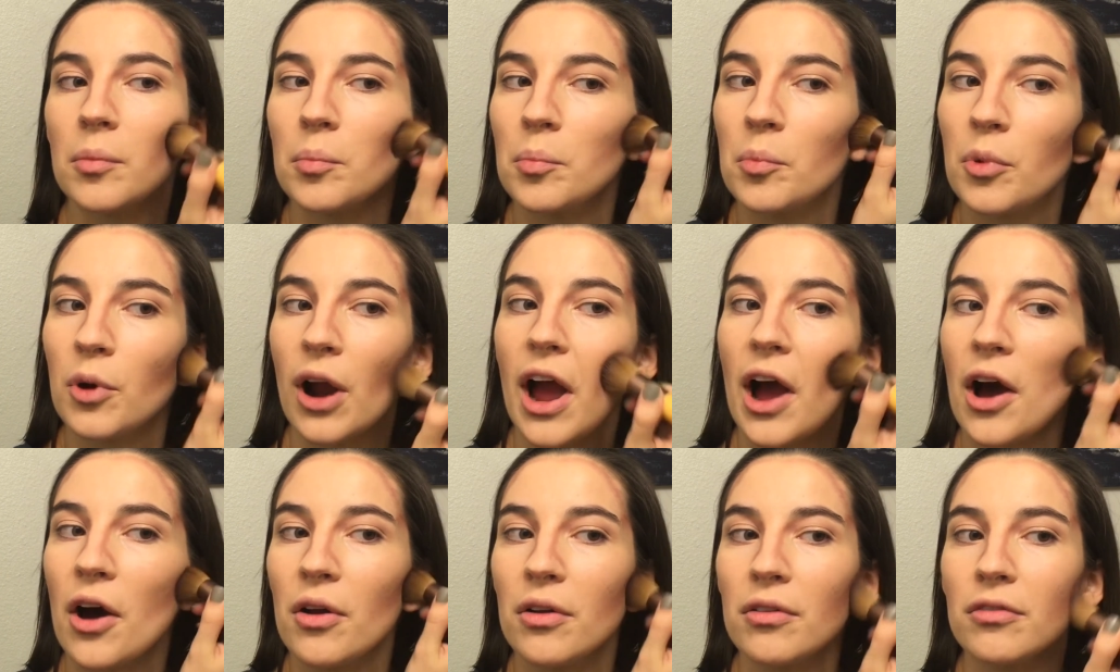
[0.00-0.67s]

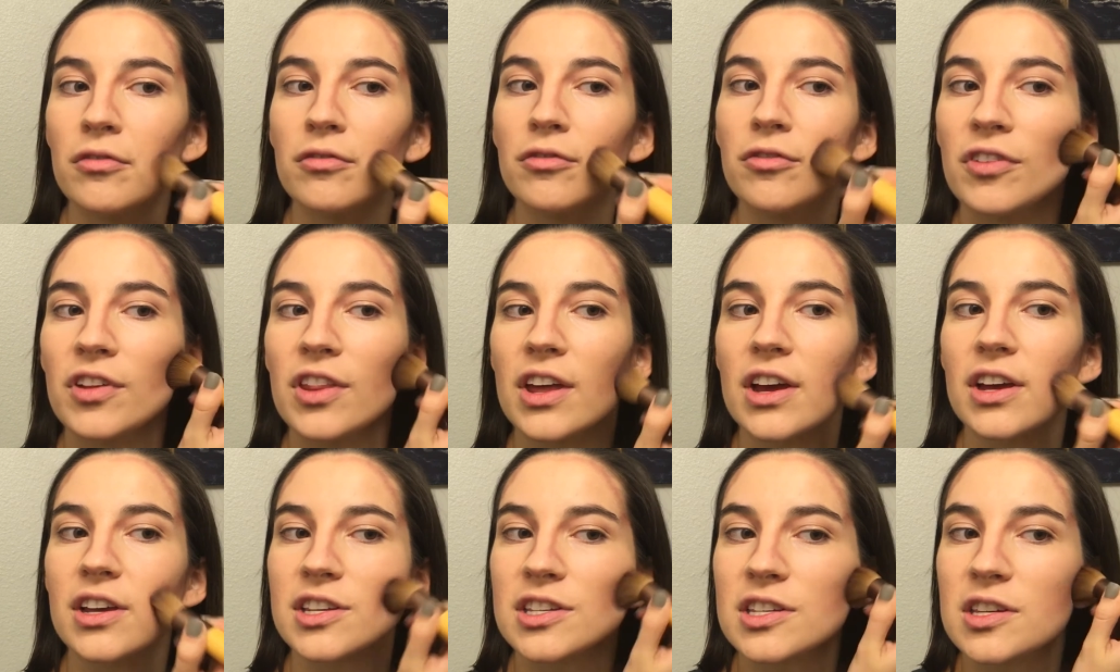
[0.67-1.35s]
brown for
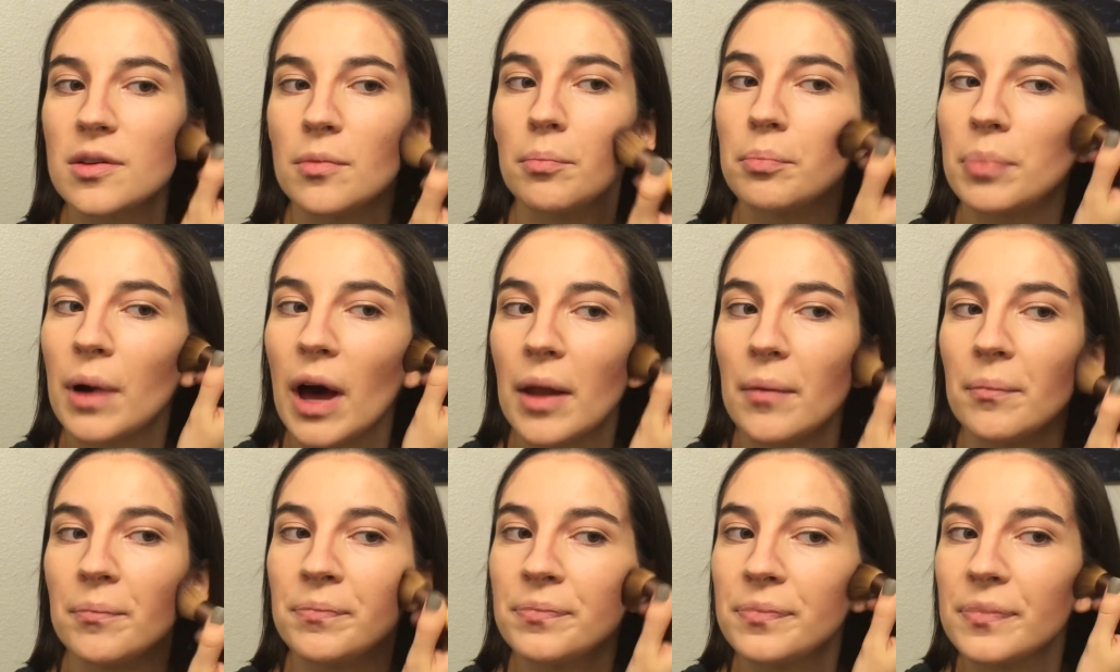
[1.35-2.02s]
this,
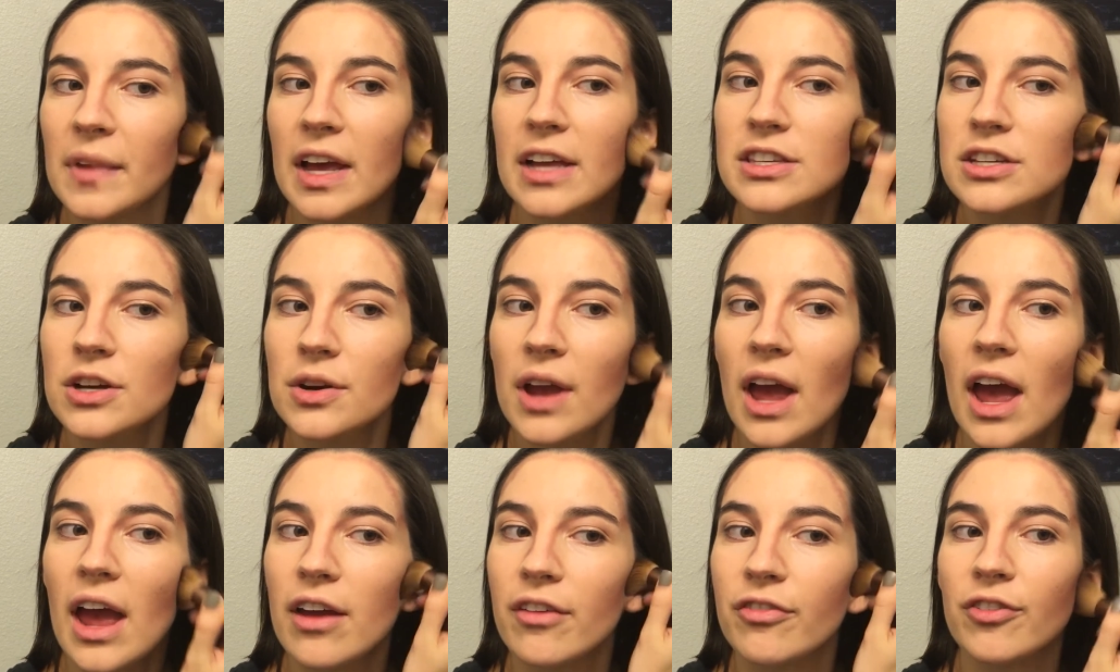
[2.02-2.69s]
but it's
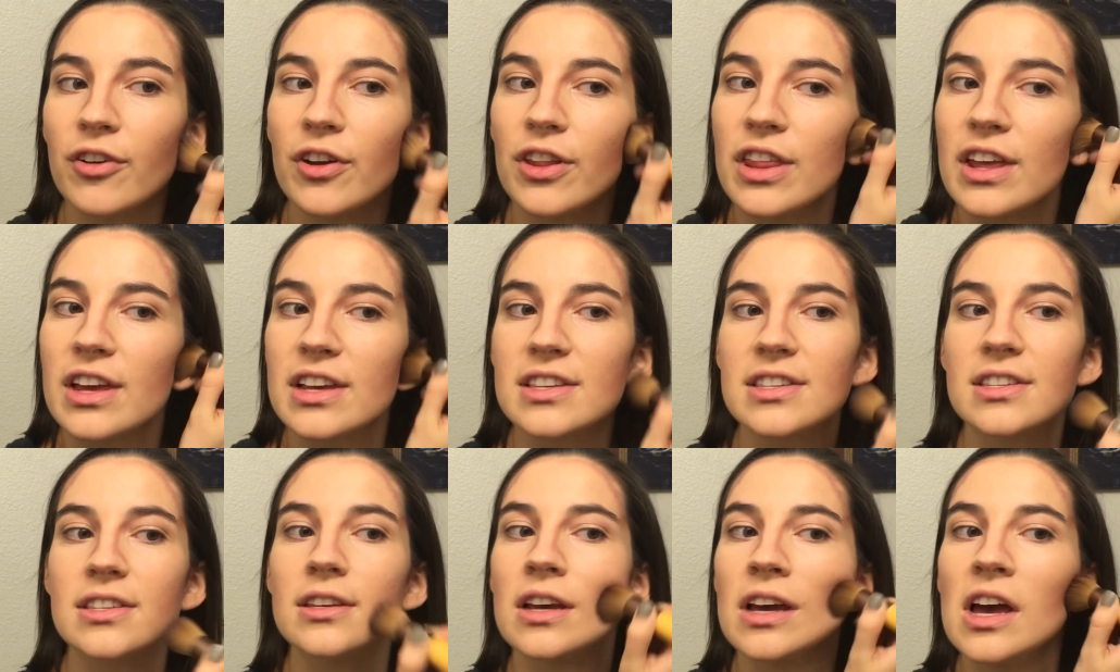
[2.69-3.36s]
okay for
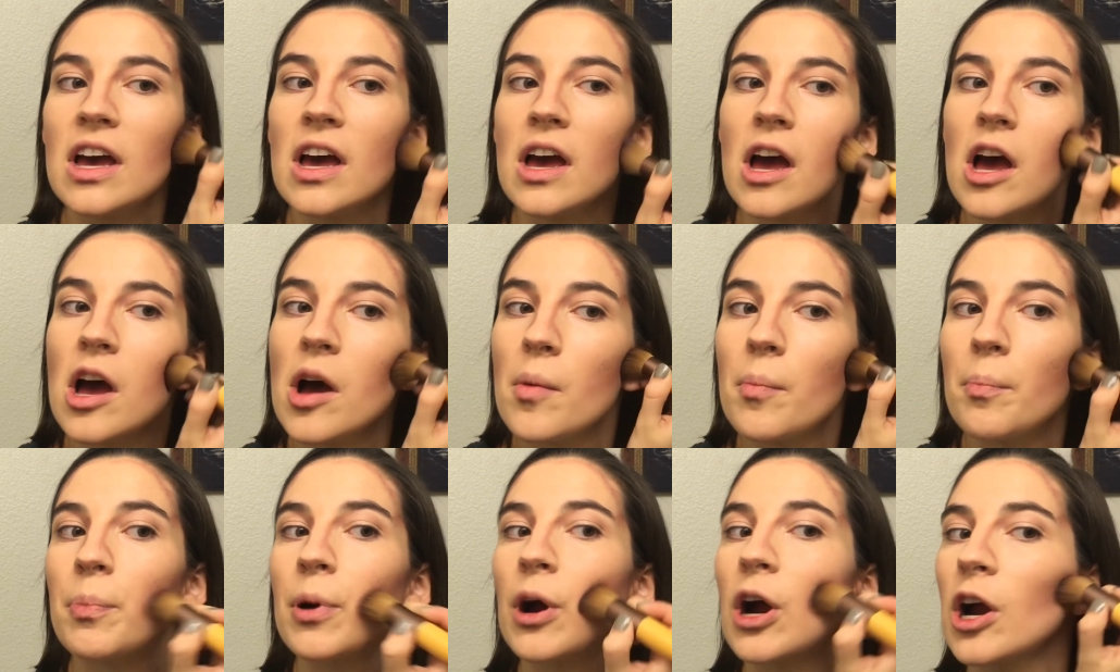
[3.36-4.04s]
this
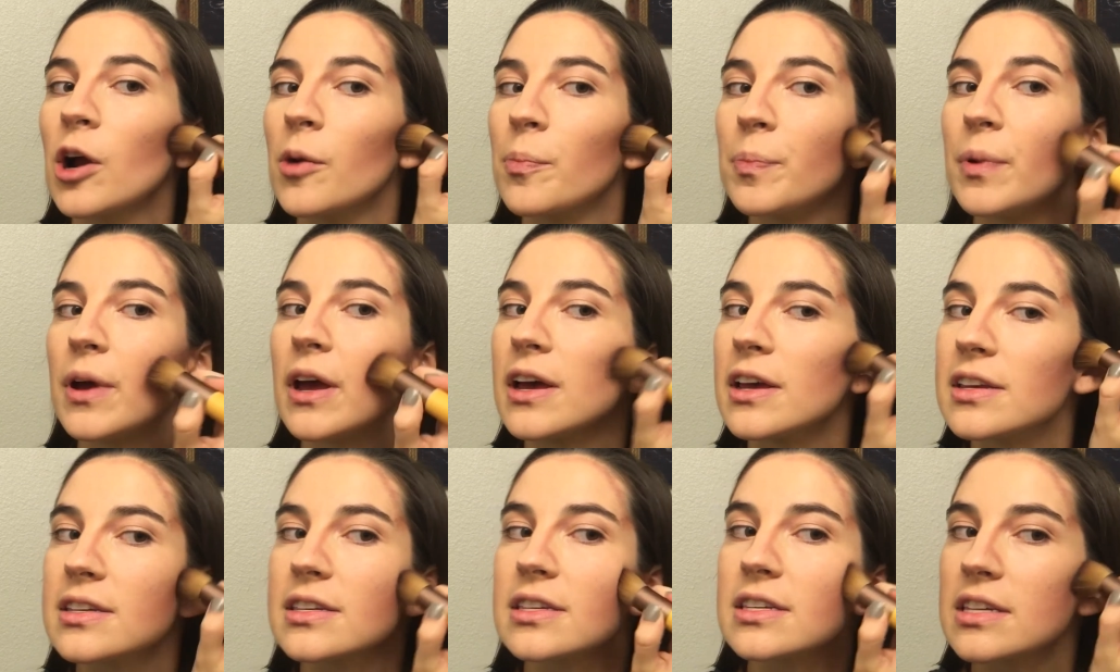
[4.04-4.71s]

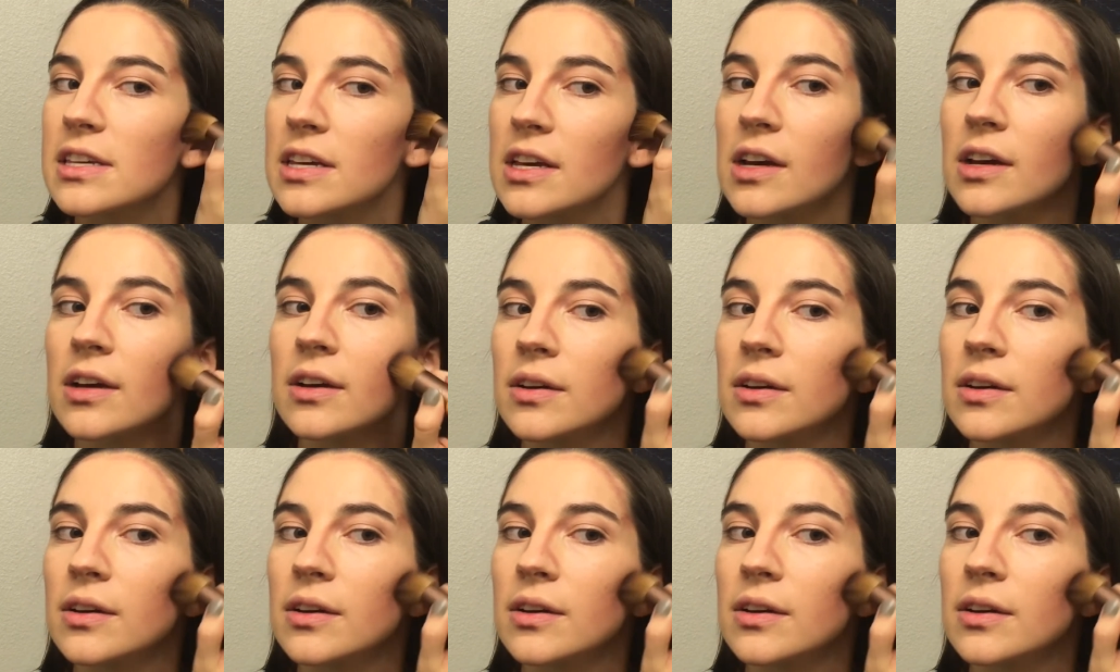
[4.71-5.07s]
purpose.